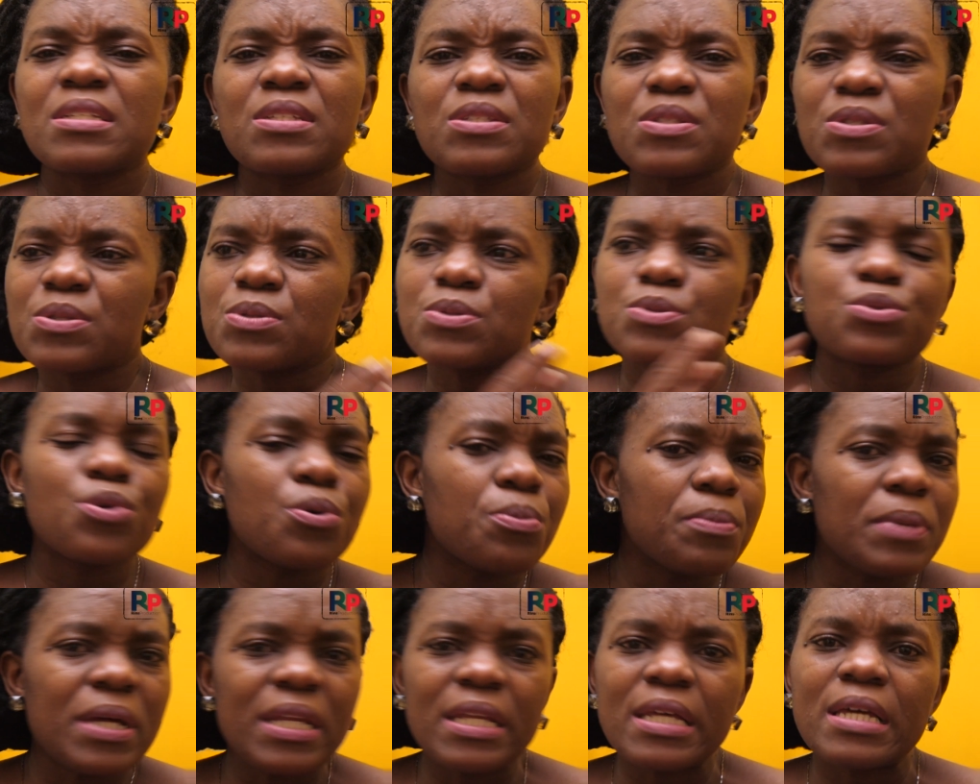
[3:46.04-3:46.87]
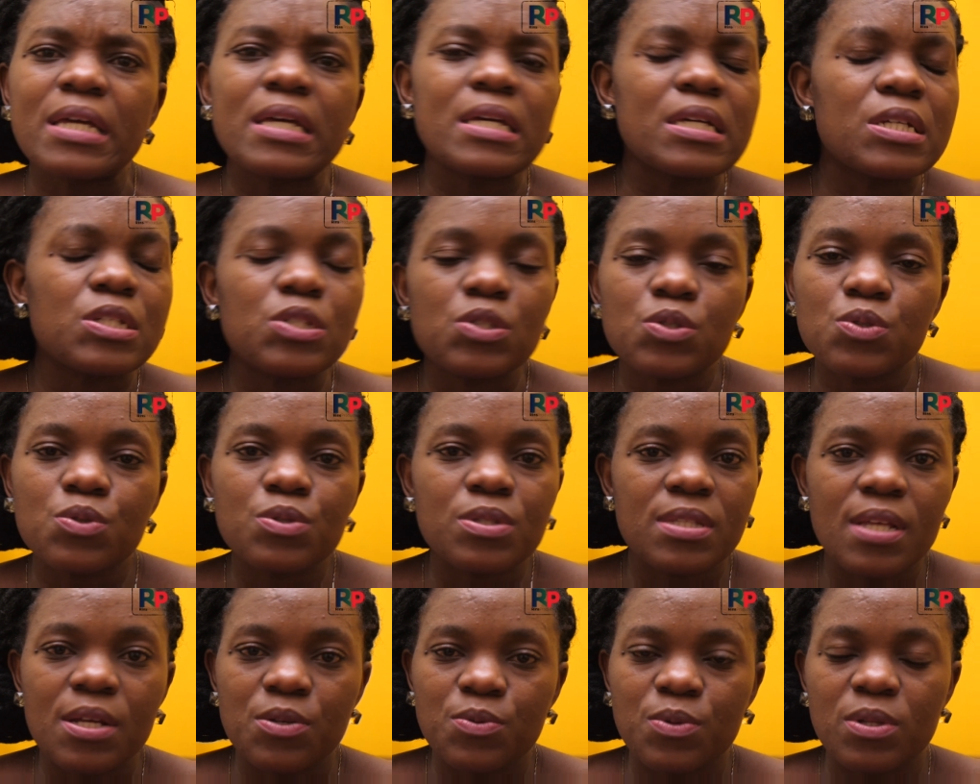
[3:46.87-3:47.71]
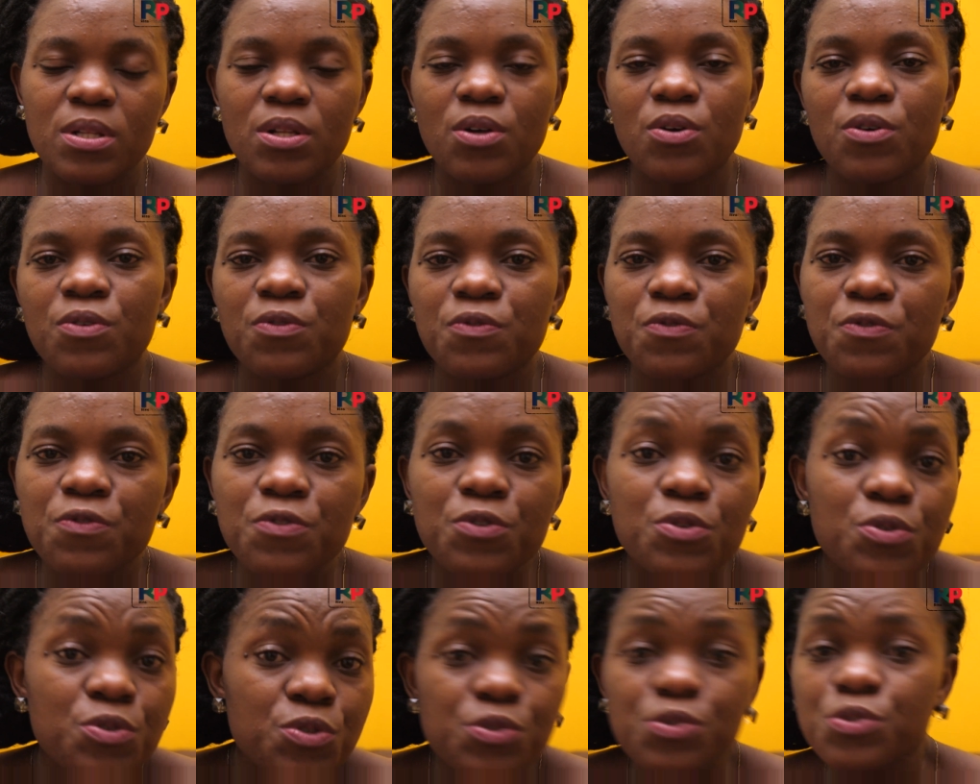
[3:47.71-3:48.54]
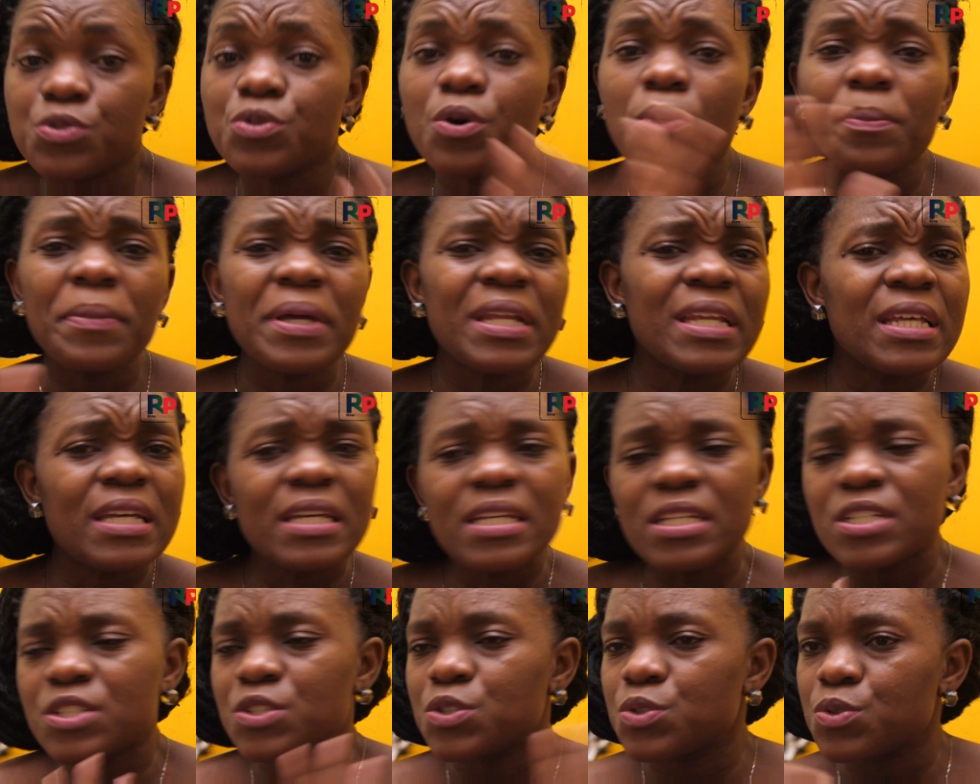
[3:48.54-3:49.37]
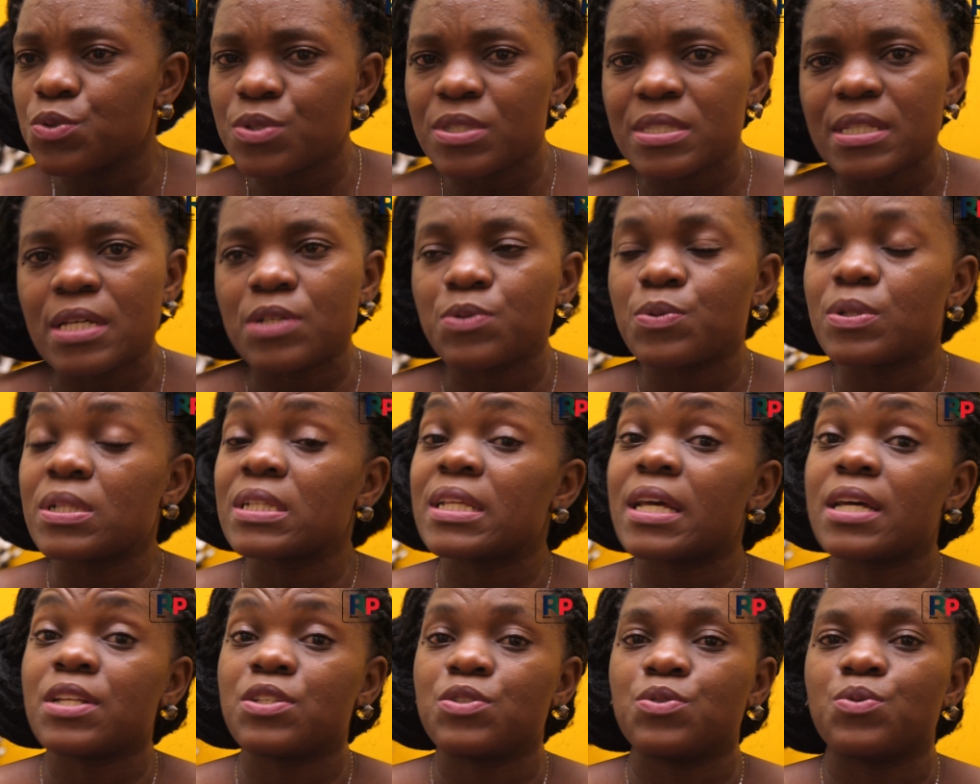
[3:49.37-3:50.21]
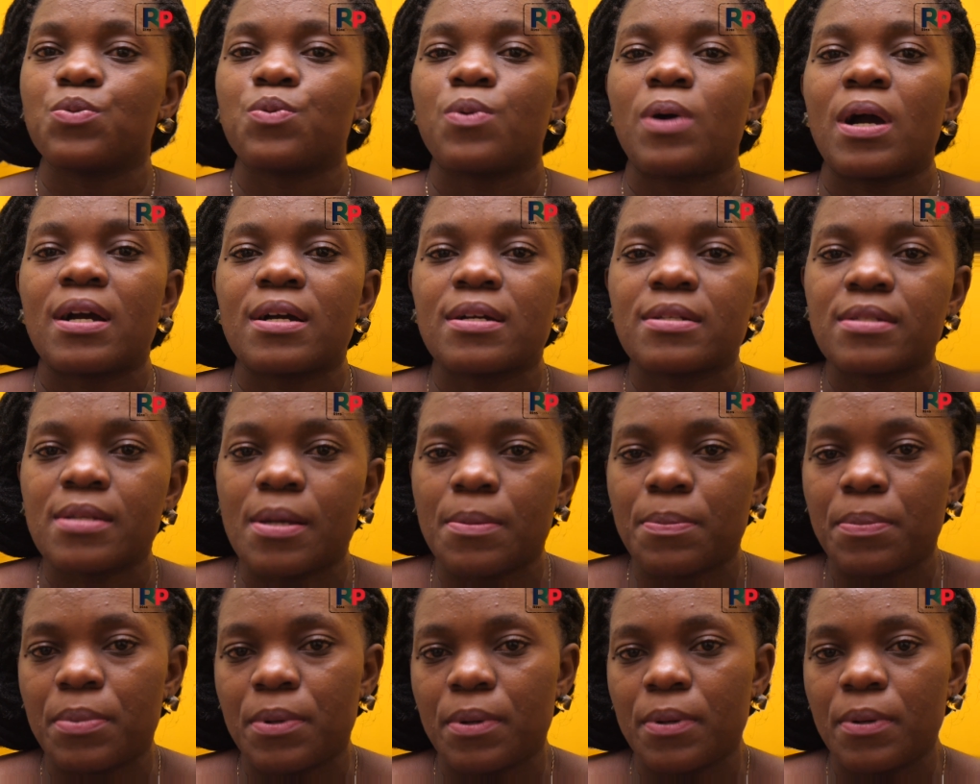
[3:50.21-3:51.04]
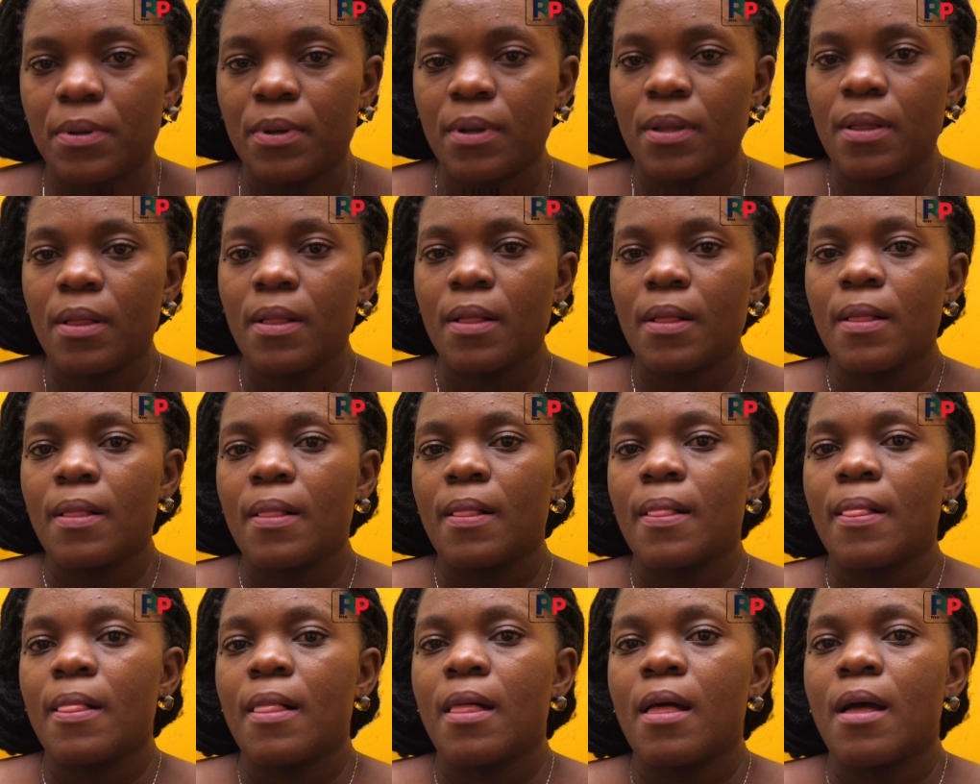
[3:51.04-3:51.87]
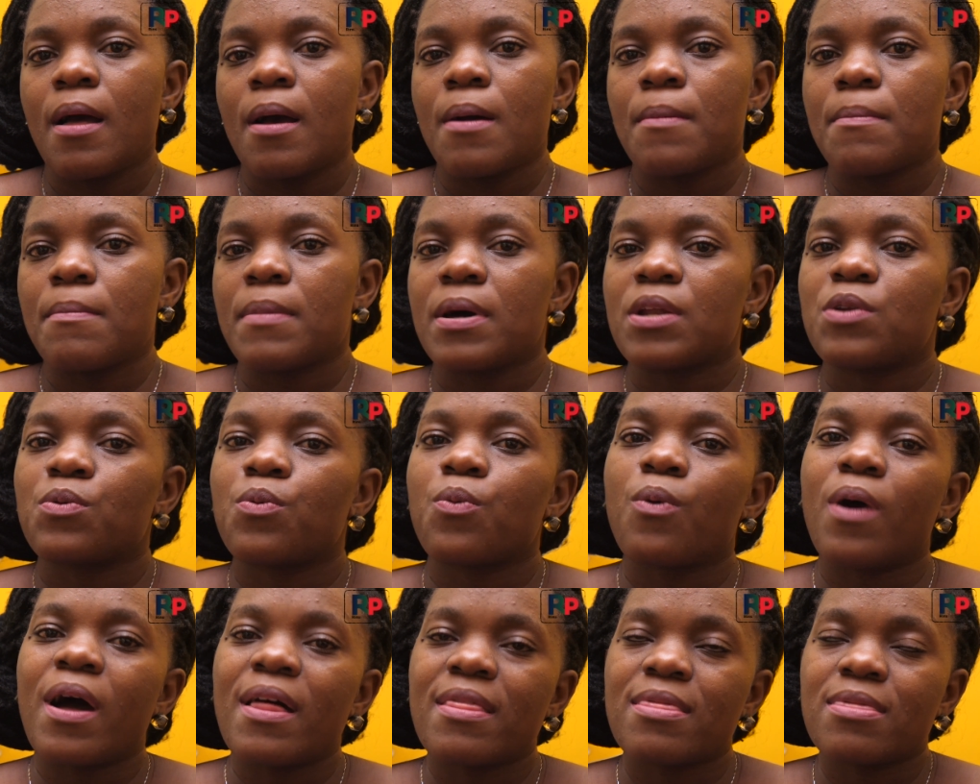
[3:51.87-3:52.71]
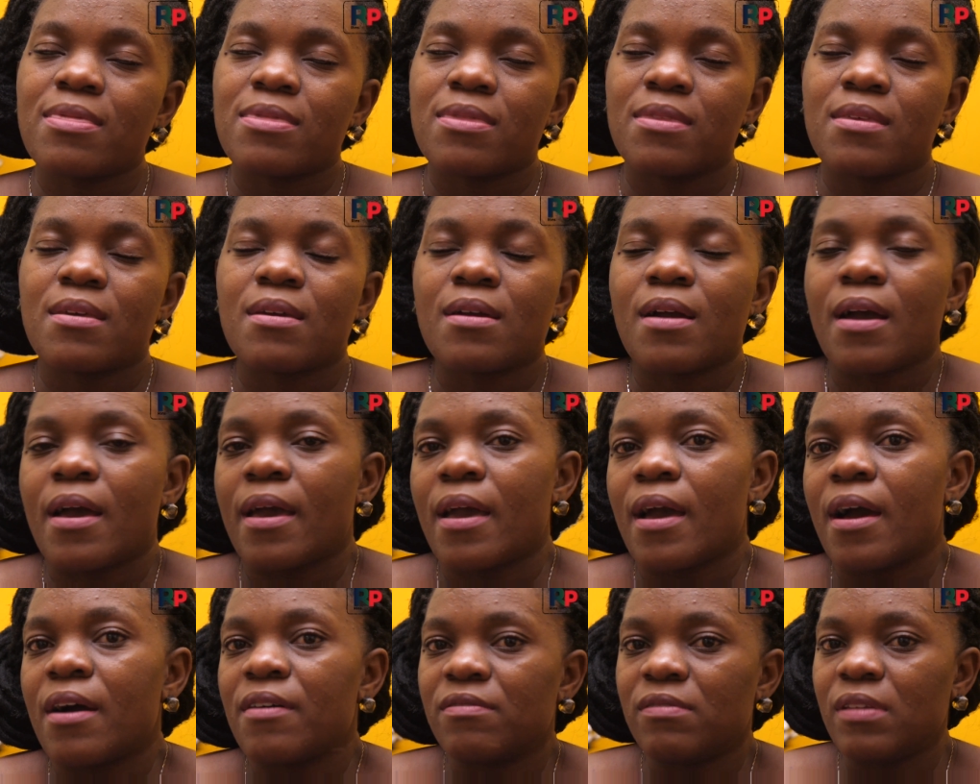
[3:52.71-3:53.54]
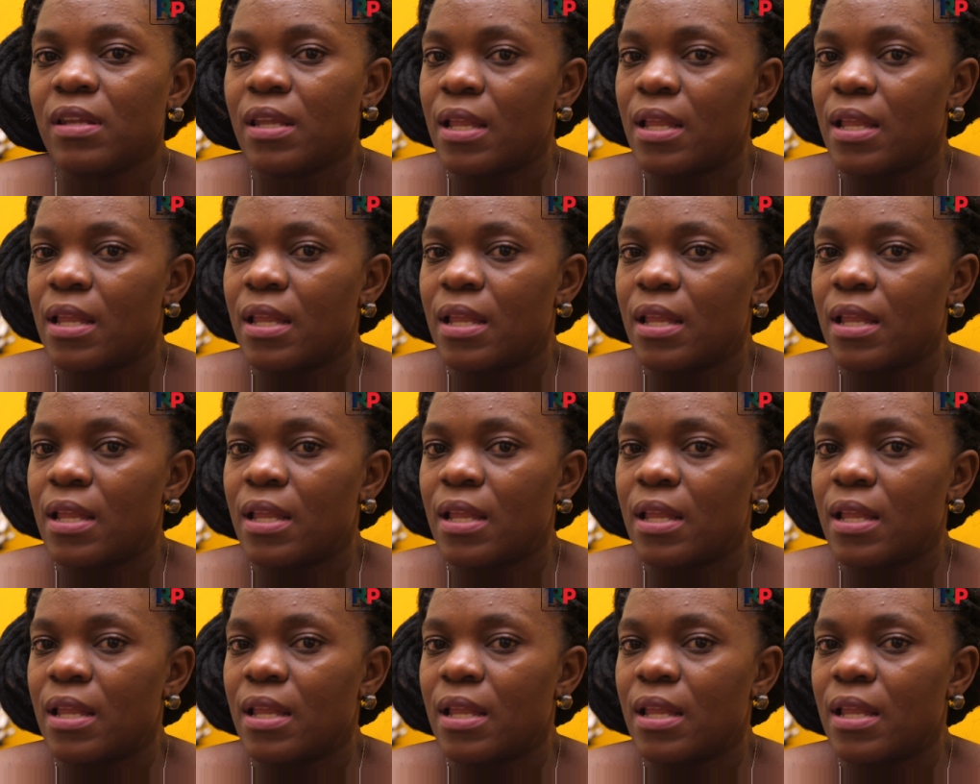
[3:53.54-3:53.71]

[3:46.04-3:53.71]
so many issues that will confuse you, so many issues that will get you worked up. But one thing I have